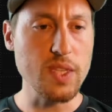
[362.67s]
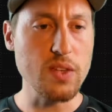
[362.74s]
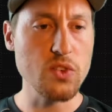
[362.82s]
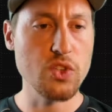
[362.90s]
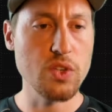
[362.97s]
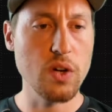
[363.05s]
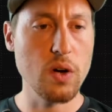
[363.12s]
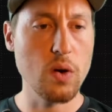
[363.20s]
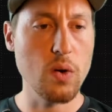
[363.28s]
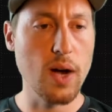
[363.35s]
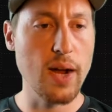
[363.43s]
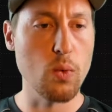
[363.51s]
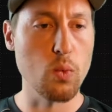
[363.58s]

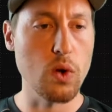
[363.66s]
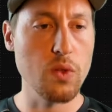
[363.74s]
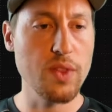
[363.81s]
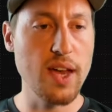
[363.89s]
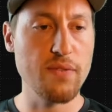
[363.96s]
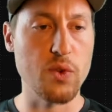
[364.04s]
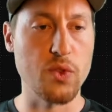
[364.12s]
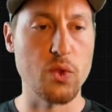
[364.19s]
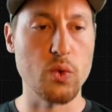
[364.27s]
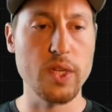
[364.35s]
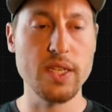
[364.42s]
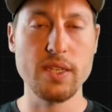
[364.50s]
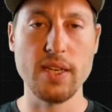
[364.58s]
So I rolled that for
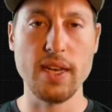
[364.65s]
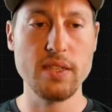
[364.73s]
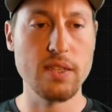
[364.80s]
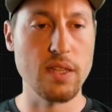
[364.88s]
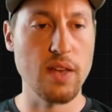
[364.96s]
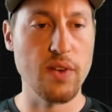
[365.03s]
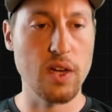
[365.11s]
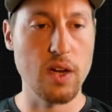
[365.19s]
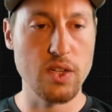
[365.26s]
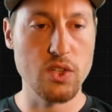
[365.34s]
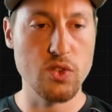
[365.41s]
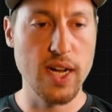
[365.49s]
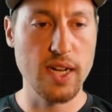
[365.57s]
3 cents, 11
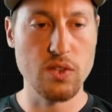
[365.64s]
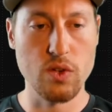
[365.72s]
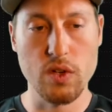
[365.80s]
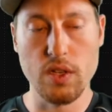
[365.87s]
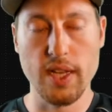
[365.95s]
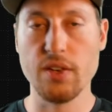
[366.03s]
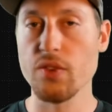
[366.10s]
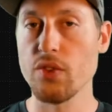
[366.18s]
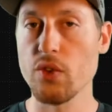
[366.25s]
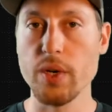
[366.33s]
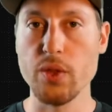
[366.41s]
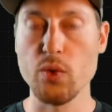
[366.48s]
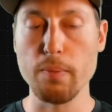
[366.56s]
contracts, so collected
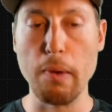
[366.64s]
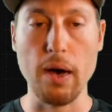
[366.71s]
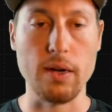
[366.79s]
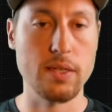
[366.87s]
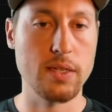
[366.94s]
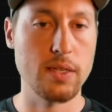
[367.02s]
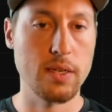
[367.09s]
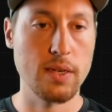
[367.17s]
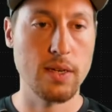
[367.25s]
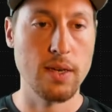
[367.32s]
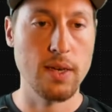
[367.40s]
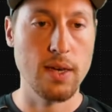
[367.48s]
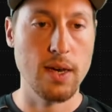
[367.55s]
33 bucks.
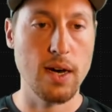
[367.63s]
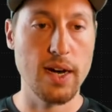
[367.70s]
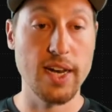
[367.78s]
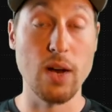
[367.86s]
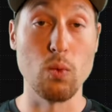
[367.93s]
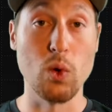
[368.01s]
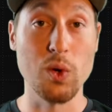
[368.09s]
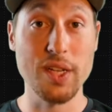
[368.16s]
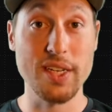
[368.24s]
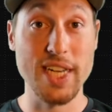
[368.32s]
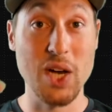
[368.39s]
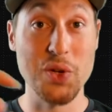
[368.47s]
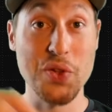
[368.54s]
And I rolled it
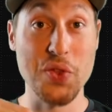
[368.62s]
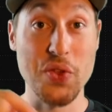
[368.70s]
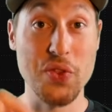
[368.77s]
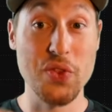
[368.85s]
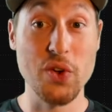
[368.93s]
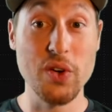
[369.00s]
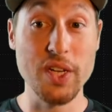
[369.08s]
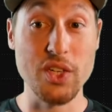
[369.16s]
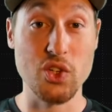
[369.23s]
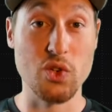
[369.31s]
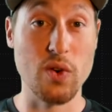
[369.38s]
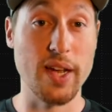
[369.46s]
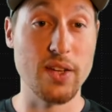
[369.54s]
down to the 30
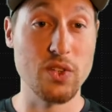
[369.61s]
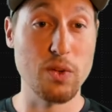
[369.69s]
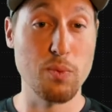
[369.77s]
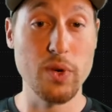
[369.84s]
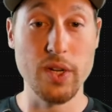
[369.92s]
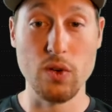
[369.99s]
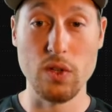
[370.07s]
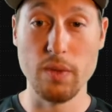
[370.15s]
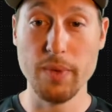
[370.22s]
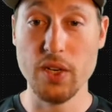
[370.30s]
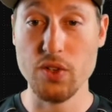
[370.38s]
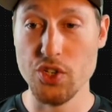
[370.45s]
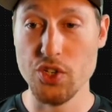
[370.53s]
strike, so pretty cool. Let
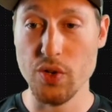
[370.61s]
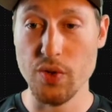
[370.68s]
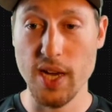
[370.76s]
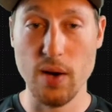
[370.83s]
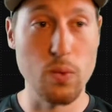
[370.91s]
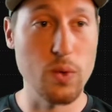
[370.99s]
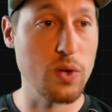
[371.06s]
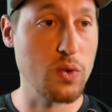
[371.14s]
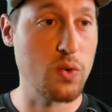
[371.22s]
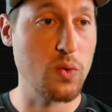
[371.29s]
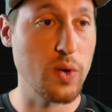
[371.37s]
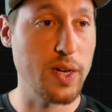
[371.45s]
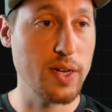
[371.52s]
me you that real
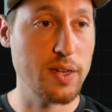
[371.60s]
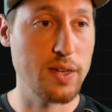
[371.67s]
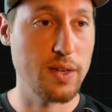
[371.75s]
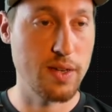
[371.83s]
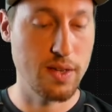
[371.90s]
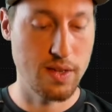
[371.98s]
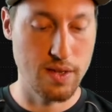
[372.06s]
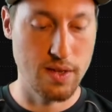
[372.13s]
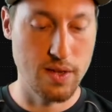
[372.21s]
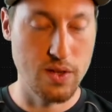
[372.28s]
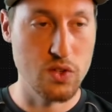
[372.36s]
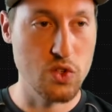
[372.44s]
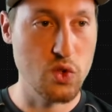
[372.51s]
quick.
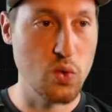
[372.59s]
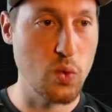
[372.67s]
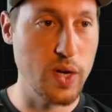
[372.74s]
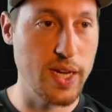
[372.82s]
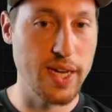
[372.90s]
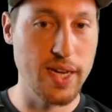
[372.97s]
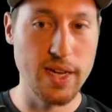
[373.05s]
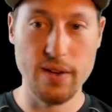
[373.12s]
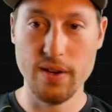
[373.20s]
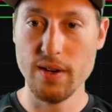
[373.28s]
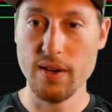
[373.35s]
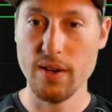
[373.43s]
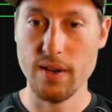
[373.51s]

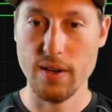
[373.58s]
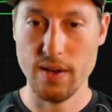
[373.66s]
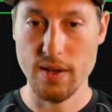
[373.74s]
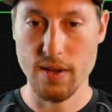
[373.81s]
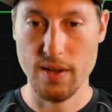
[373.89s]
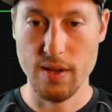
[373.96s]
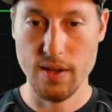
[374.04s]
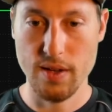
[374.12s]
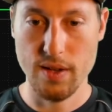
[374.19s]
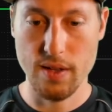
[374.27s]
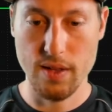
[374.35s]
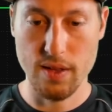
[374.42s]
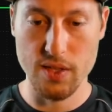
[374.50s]
Twitter.
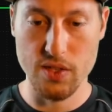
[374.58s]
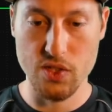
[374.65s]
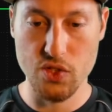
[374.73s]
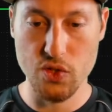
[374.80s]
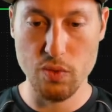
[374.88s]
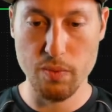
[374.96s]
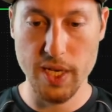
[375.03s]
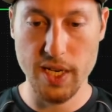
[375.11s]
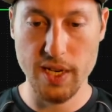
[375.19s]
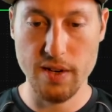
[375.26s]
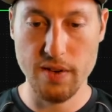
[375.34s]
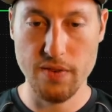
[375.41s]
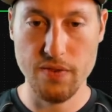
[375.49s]
Let's zoom in
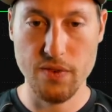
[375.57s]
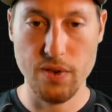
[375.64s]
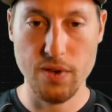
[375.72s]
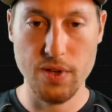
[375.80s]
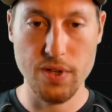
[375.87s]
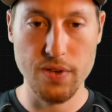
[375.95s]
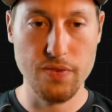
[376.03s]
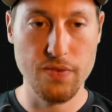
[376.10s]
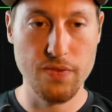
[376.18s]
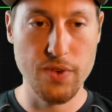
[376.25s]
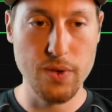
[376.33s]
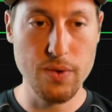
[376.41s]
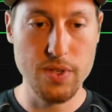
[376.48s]
here for you
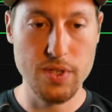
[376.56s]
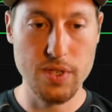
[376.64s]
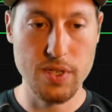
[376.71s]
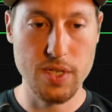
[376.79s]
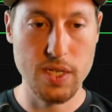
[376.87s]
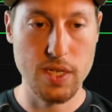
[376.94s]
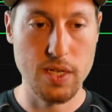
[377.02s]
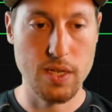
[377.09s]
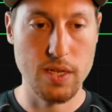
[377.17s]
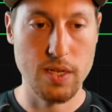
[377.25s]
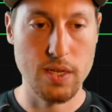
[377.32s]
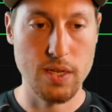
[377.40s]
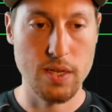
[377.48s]
folks.
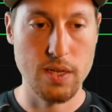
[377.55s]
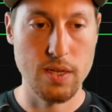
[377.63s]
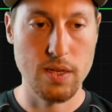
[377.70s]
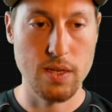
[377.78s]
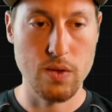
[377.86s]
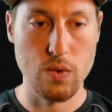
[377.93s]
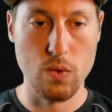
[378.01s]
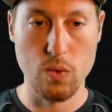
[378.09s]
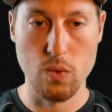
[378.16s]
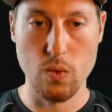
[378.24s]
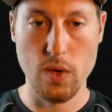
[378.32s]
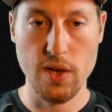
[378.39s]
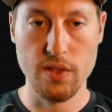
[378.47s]

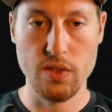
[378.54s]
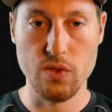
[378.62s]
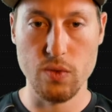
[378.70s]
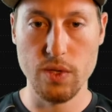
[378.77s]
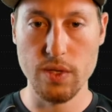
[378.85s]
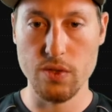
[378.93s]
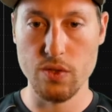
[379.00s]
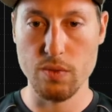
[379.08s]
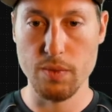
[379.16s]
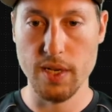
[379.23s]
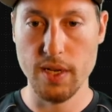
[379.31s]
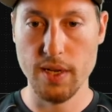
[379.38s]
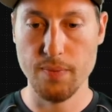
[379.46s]
Wow, that's really zoomed
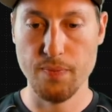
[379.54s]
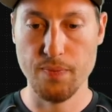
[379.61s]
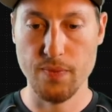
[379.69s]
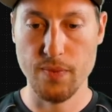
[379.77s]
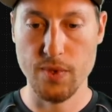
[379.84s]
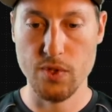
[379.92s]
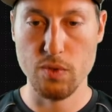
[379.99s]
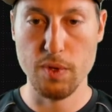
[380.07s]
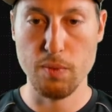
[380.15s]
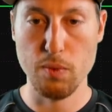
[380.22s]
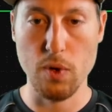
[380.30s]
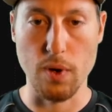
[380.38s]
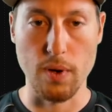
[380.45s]
in, eh? Zoom in
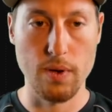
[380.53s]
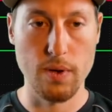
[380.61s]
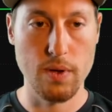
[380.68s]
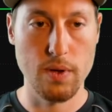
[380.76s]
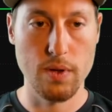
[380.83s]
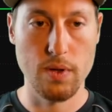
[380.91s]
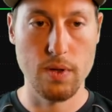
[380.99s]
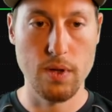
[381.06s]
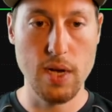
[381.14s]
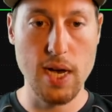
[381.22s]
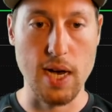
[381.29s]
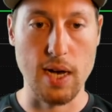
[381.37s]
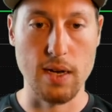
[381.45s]
more.
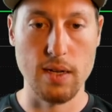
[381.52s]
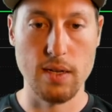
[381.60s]
Ah!